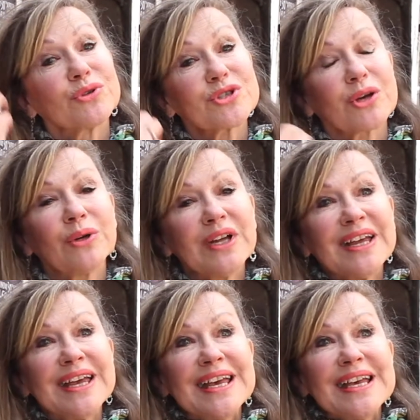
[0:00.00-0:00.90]

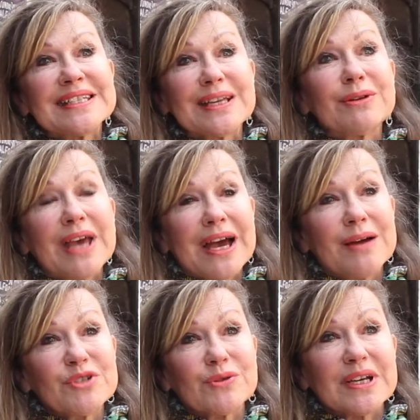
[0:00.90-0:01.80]
So yeah,
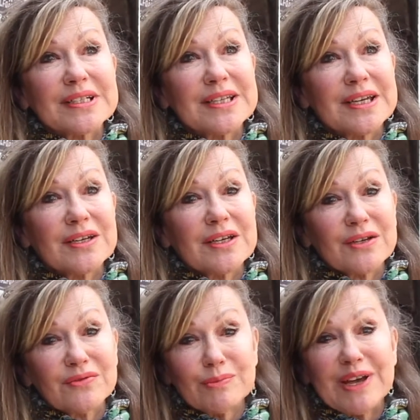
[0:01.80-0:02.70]
I'm directing
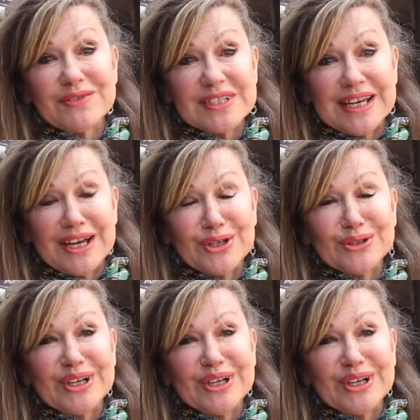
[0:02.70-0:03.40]
From Heaven to Hell,